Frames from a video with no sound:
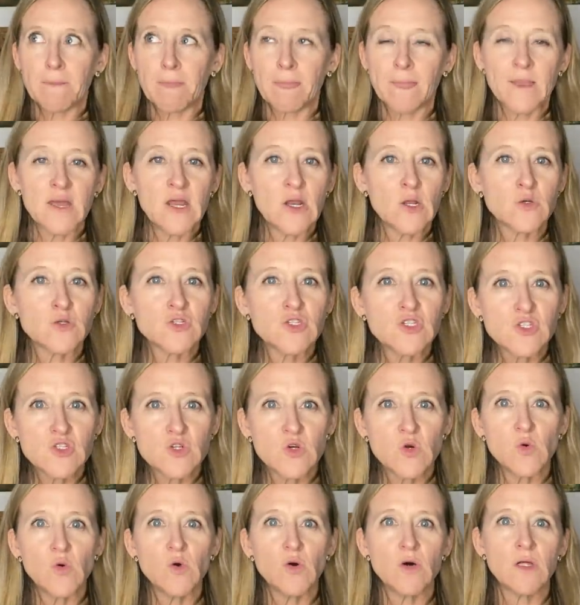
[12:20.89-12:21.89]
you know,
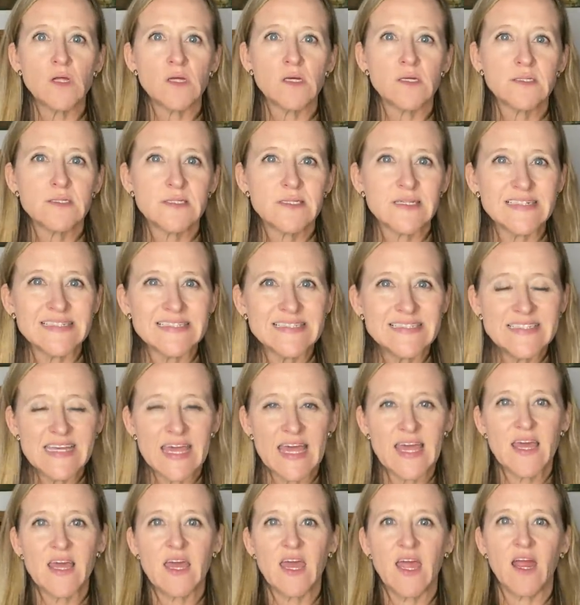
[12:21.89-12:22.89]
schools and
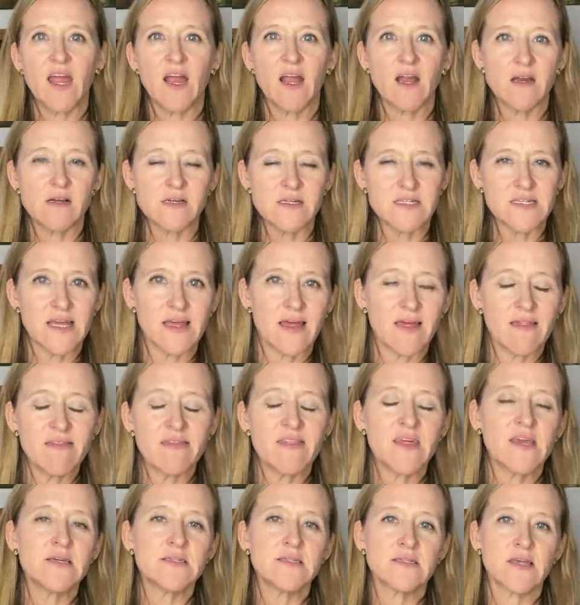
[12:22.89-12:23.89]
daycares and, and
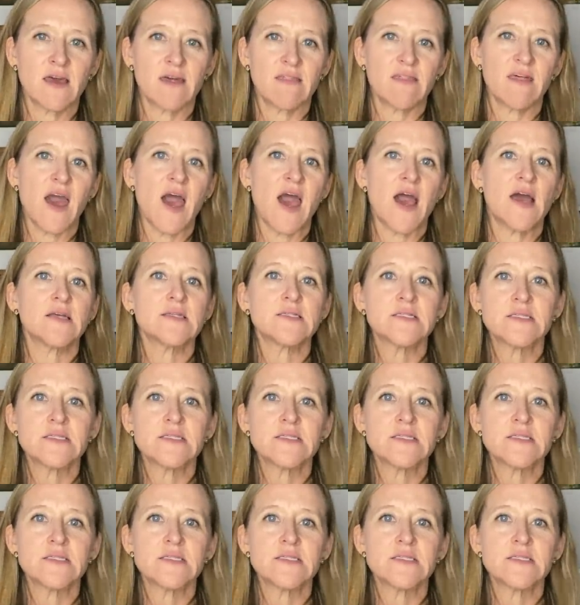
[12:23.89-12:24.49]
things like that.